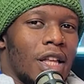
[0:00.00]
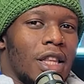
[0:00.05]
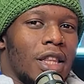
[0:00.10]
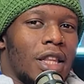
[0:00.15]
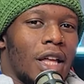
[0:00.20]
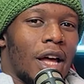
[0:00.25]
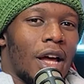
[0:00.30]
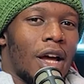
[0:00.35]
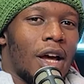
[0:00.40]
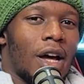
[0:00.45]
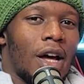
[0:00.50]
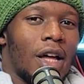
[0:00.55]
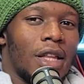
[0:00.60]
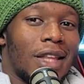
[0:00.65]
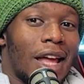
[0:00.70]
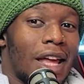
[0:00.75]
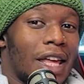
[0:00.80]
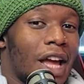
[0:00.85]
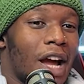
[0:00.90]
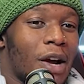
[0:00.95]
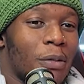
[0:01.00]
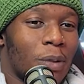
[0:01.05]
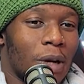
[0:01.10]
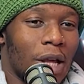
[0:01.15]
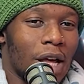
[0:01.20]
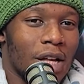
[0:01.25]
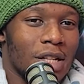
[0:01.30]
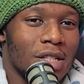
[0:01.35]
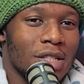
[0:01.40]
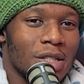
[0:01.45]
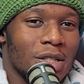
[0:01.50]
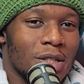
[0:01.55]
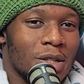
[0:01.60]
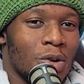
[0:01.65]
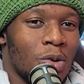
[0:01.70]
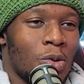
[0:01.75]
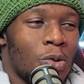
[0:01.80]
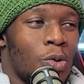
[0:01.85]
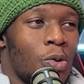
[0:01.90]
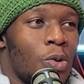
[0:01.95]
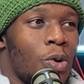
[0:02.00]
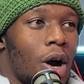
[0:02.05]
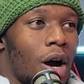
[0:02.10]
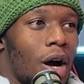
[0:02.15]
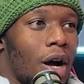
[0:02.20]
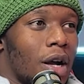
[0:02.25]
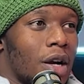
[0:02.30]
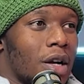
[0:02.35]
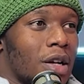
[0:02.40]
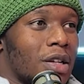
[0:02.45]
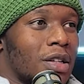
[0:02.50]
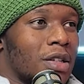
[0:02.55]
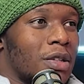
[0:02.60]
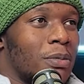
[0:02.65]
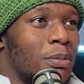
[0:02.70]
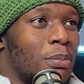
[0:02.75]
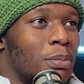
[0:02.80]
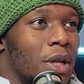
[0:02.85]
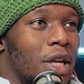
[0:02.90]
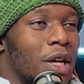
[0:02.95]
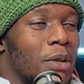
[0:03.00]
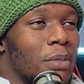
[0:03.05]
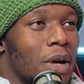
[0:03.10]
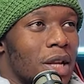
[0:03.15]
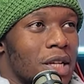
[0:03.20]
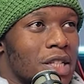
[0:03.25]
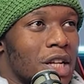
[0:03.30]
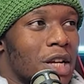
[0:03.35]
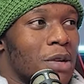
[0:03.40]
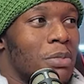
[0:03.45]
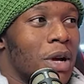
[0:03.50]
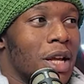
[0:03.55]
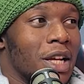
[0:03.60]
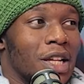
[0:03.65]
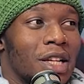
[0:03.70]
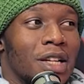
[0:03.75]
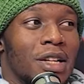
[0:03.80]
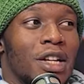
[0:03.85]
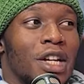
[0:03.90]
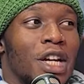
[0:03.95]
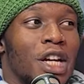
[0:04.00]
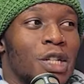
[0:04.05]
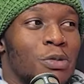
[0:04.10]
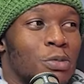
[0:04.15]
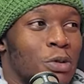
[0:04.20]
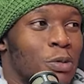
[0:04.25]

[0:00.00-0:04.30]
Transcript: They're, they're young players who are being mentored by great